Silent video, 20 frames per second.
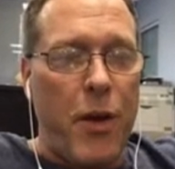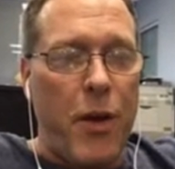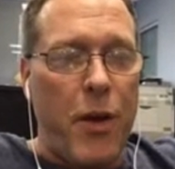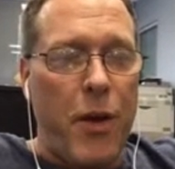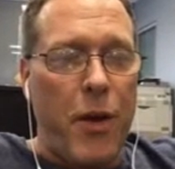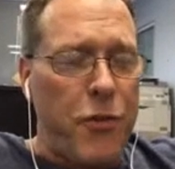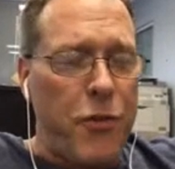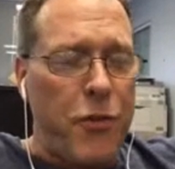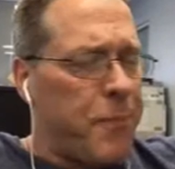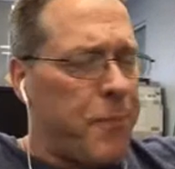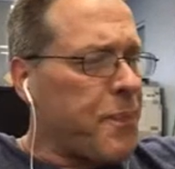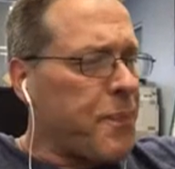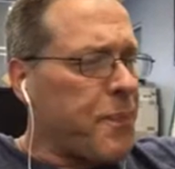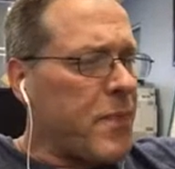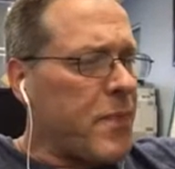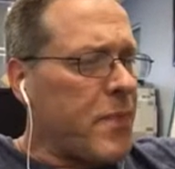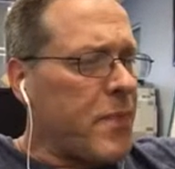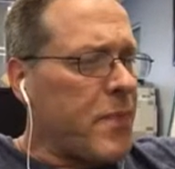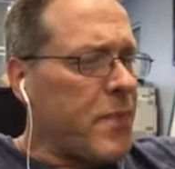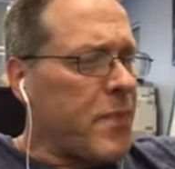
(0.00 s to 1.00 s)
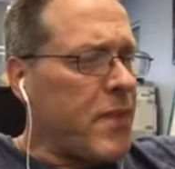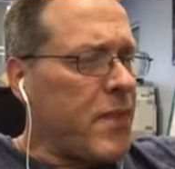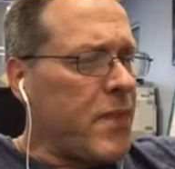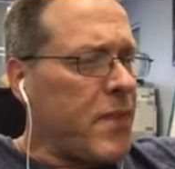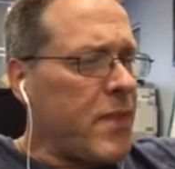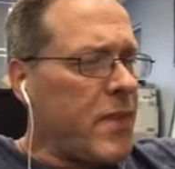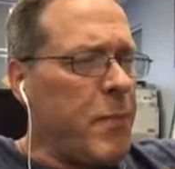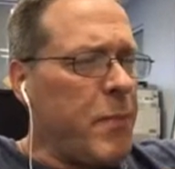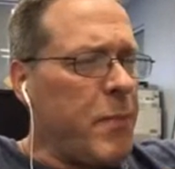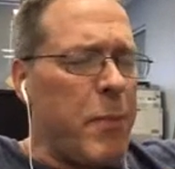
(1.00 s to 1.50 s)
because
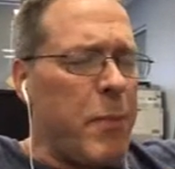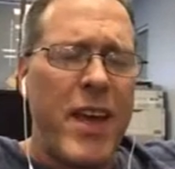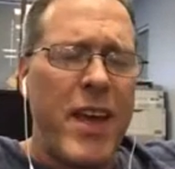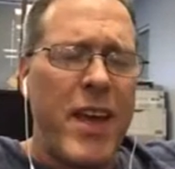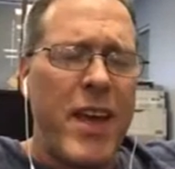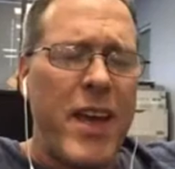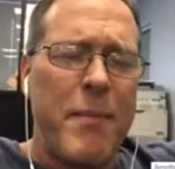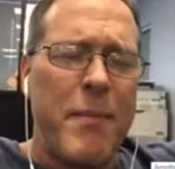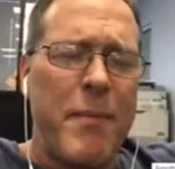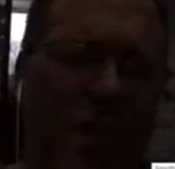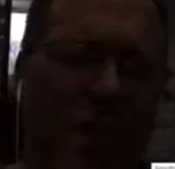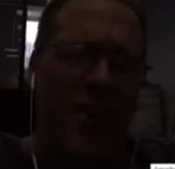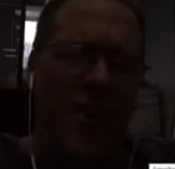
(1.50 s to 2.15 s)
people say,